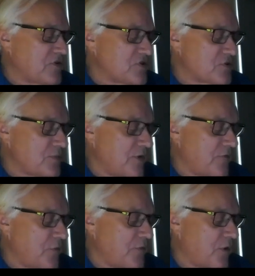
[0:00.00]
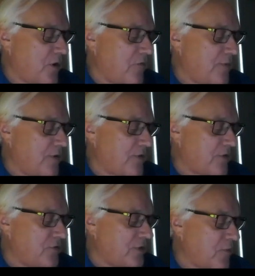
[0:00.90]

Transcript: my phone off because I do not want to be